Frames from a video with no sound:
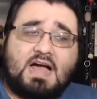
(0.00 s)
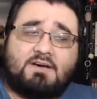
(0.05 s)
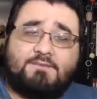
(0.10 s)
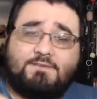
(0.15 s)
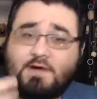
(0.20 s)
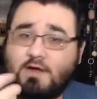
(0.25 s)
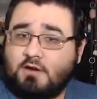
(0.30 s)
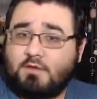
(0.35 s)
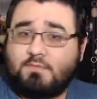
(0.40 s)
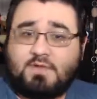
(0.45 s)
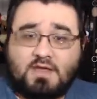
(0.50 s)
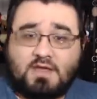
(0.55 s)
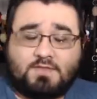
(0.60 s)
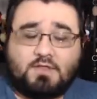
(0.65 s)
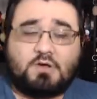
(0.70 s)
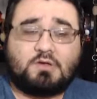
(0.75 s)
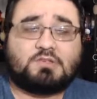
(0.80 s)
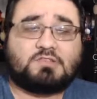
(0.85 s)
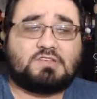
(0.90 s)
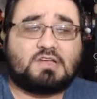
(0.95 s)
Follow me on
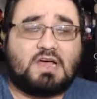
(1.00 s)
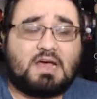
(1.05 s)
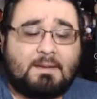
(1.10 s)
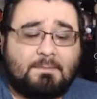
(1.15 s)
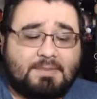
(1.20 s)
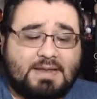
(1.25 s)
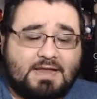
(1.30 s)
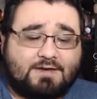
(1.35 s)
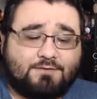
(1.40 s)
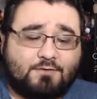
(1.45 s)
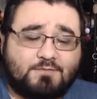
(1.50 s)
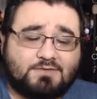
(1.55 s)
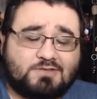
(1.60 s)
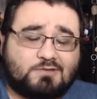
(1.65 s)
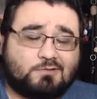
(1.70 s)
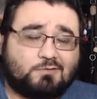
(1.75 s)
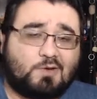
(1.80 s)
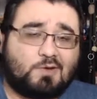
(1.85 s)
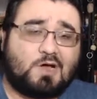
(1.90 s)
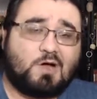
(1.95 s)
those platforms
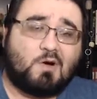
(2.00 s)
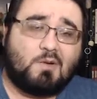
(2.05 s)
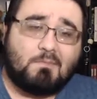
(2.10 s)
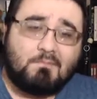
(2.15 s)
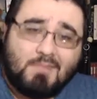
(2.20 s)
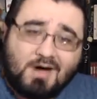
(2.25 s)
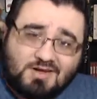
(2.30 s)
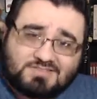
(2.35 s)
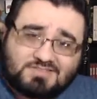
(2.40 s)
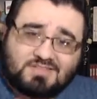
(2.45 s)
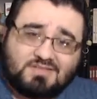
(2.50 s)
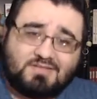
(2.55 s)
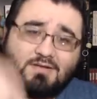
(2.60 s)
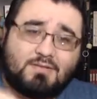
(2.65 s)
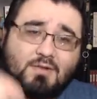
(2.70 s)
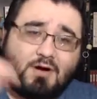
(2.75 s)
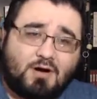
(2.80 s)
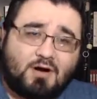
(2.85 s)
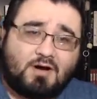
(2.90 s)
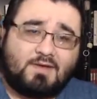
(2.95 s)
as well. Most of them
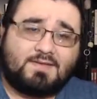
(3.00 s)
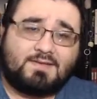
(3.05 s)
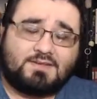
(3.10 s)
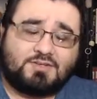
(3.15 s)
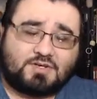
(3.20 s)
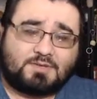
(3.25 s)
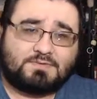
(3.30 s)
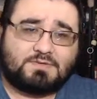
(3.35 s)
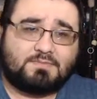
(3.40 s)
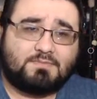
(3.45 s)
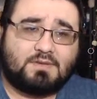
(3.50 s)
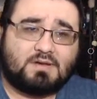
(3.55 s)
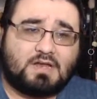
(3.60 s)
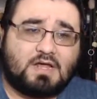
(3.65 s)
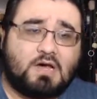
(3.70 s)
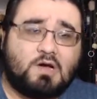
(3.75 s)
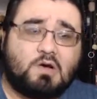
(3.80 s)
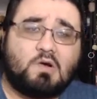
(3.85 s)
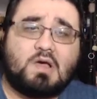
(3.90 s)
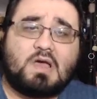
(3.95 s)
are in the description
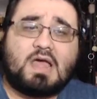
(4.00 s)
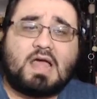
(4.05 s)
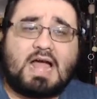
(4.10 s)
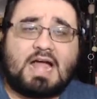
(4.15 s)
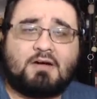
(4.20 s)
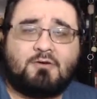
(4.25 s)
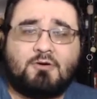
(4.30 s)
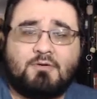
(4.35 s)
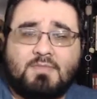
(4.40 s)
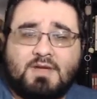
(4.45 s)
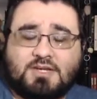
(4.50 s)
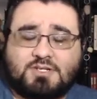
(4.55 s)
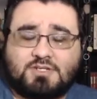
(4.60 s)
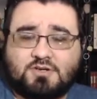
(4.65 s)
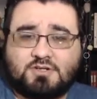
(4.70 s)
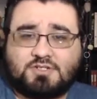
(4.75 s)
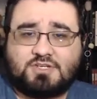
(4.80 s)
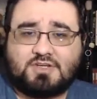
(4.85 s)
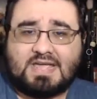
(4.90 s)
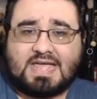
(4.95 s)
below. I will make sure
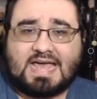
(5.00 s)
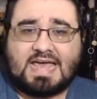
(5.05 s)
to